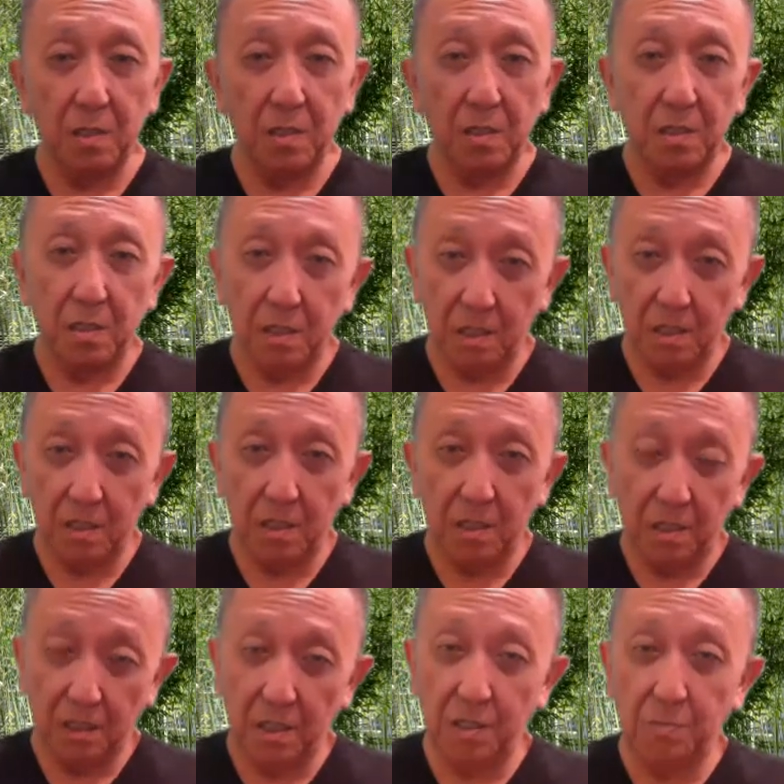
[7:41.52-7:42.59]

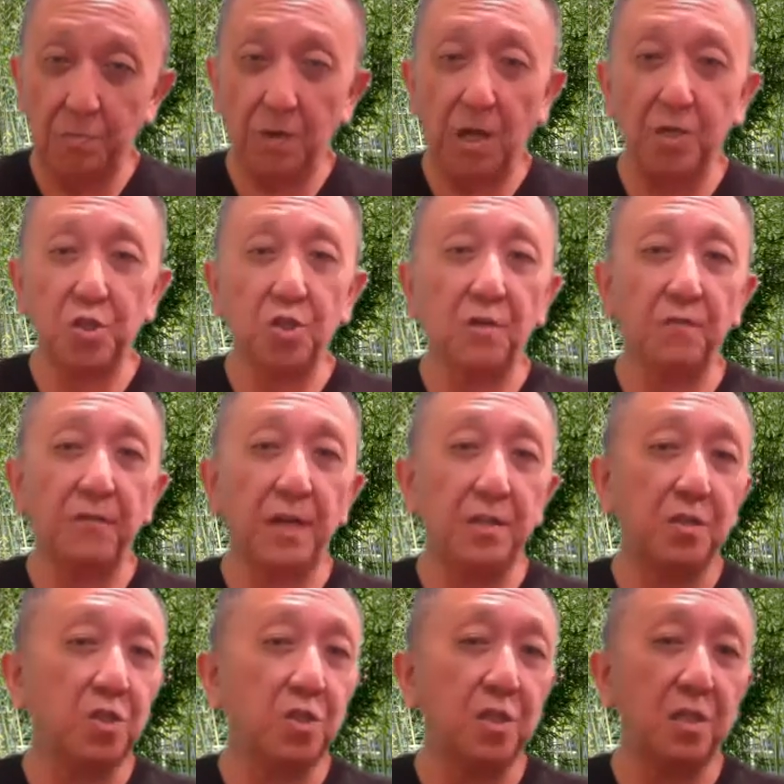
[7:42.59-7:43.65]
in this branch of
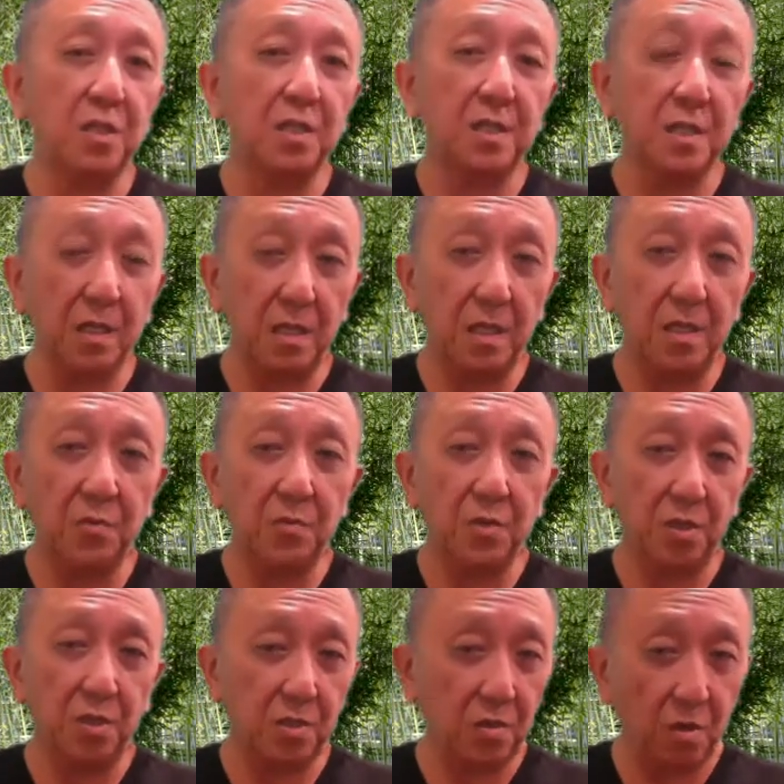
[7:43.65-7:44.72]
energy studies,
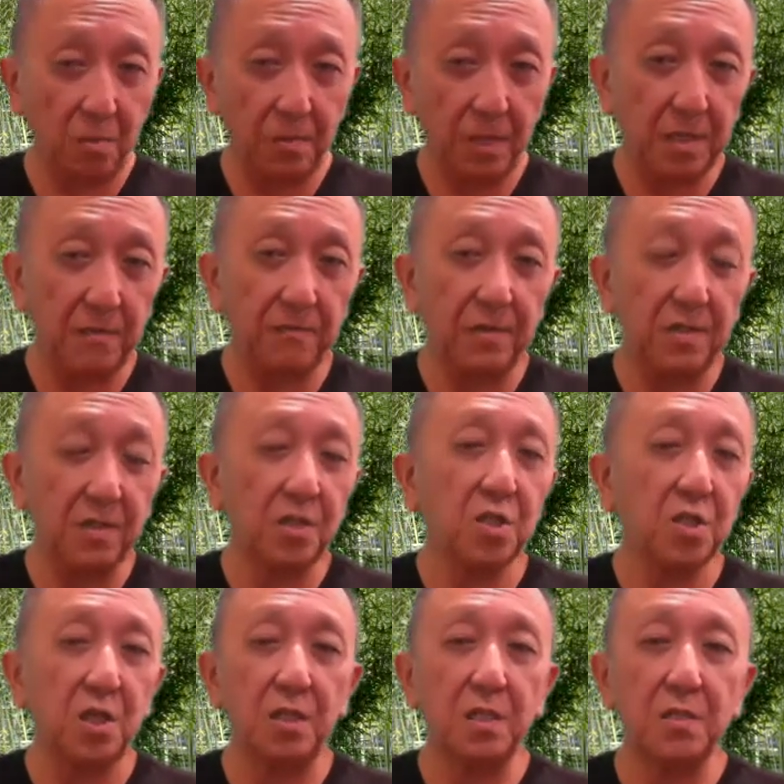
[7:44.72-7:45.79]
which is called metaphysics,
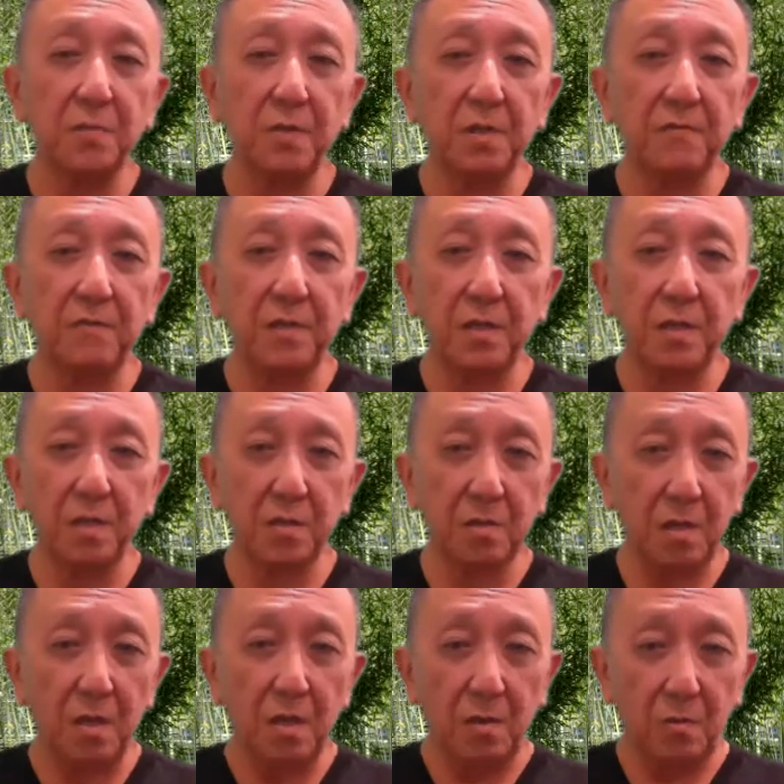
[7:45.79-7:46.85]
Chinese metaphysics,
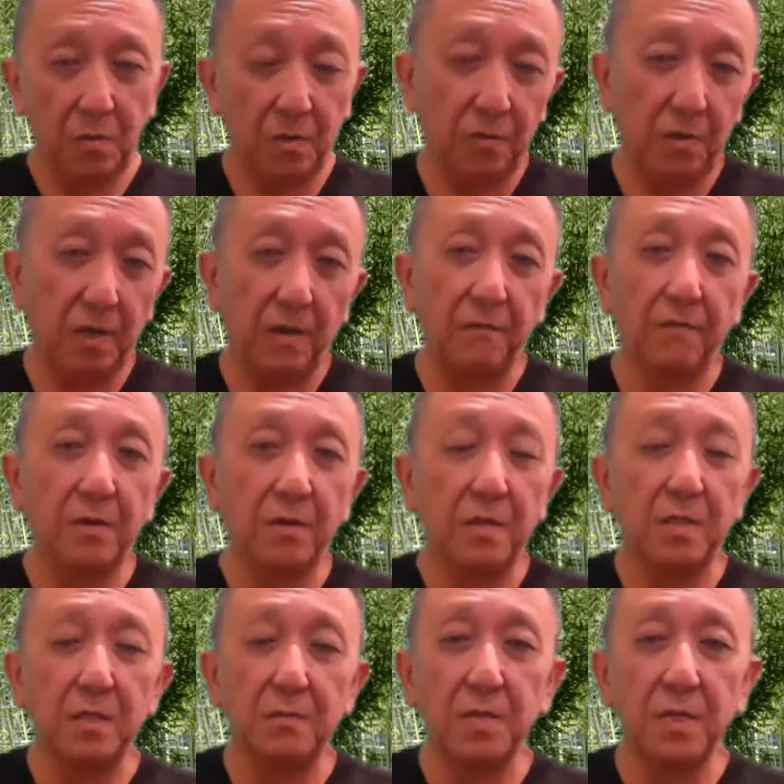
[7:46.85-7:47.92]
where we have got
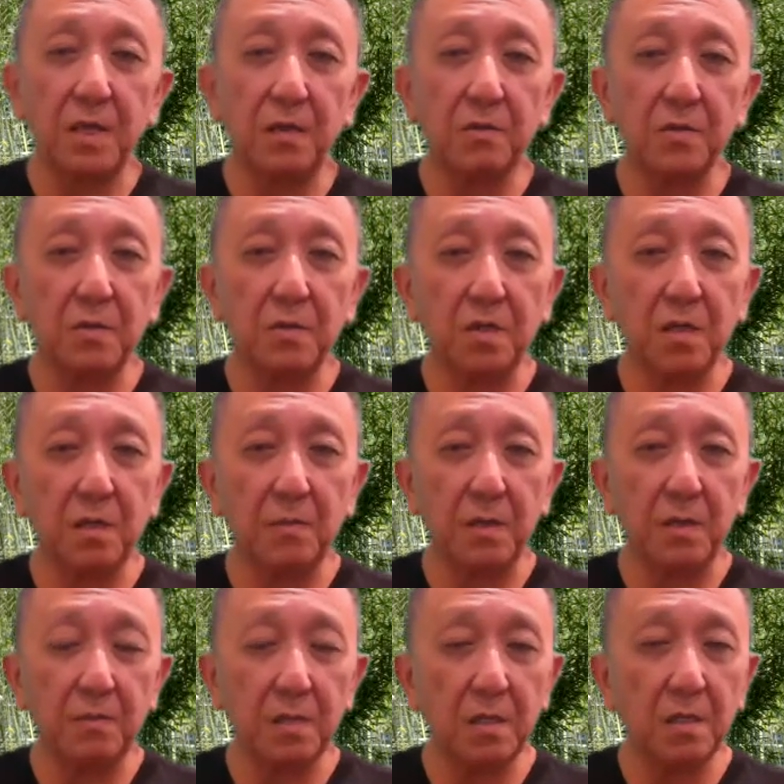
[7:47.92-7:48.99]
somebody else talking
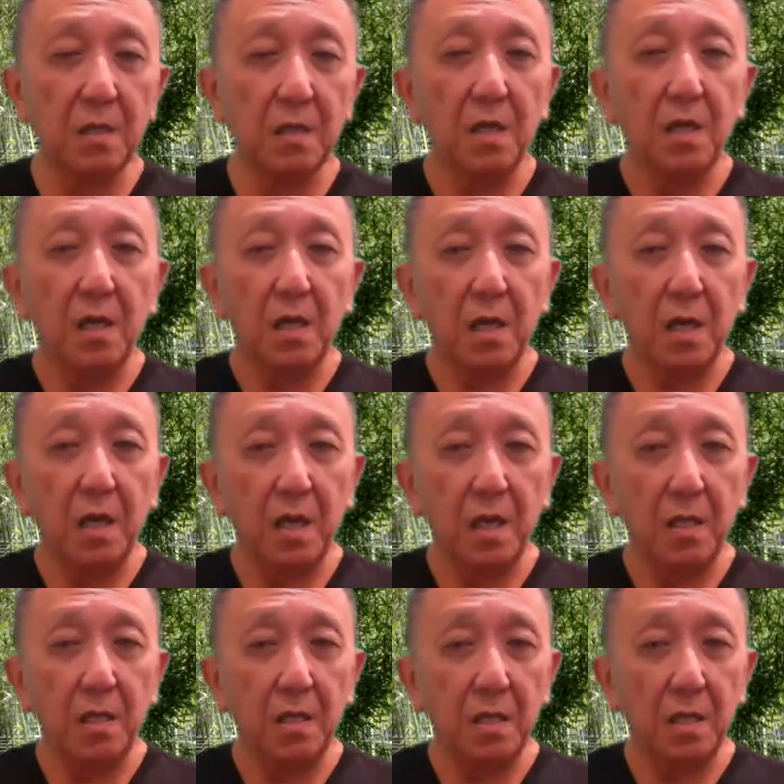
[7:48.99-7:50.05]
about it,
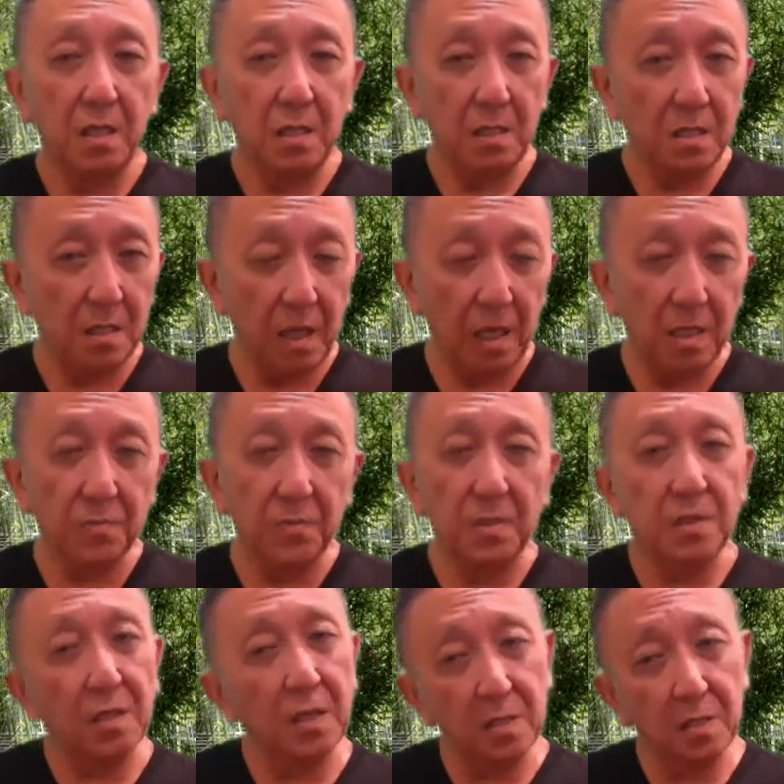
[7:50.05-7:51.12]
and the expert
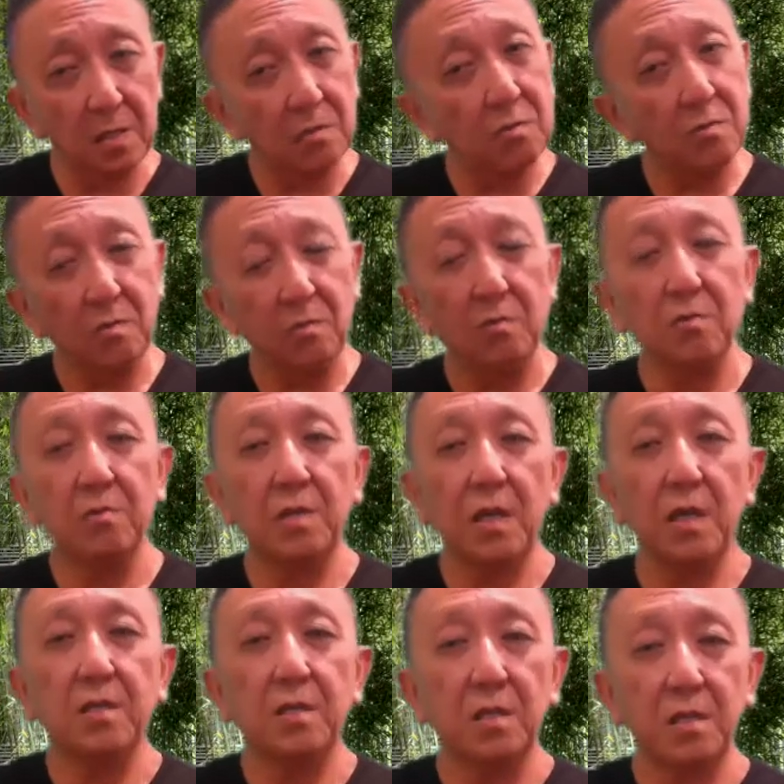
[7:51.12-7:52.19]
says, oh
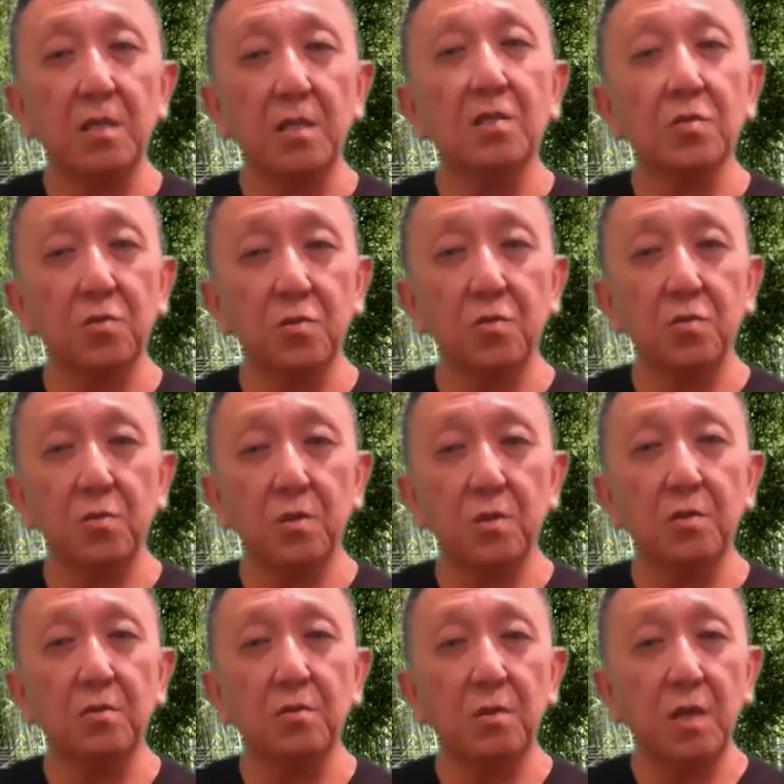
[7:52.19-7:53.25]
yes, it is
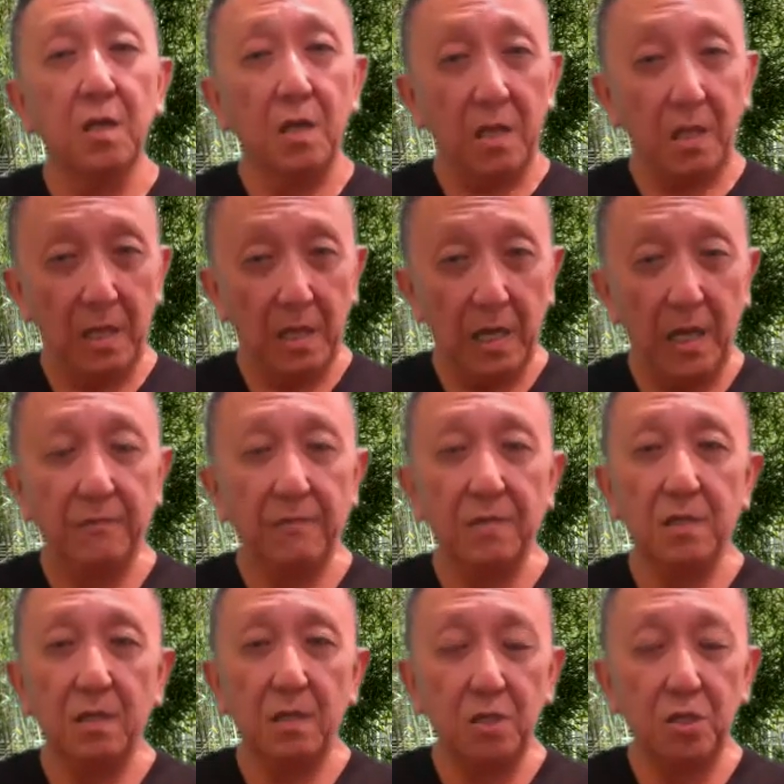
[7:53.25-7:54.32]
true, life is
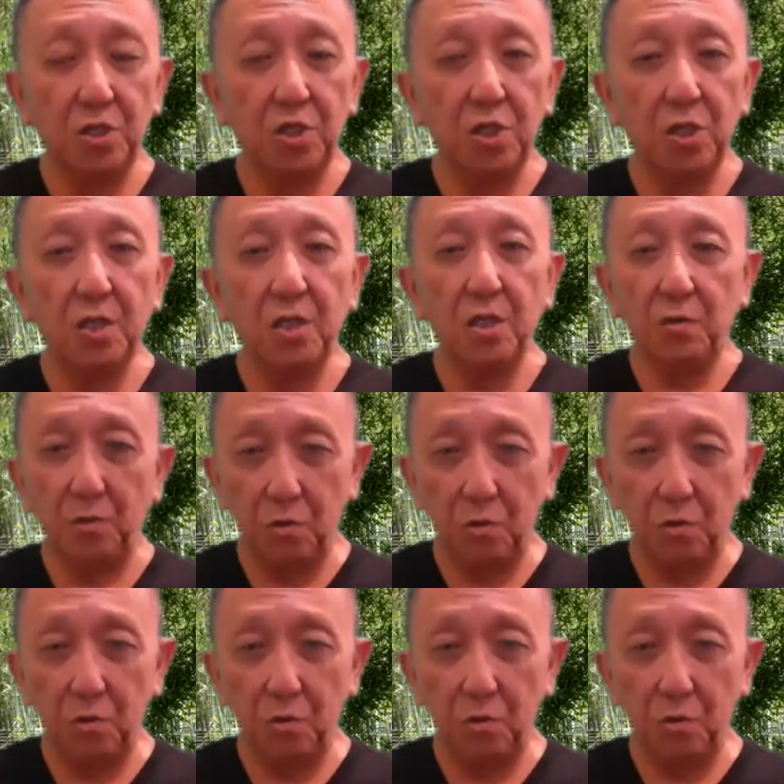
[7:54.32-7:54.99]
energy.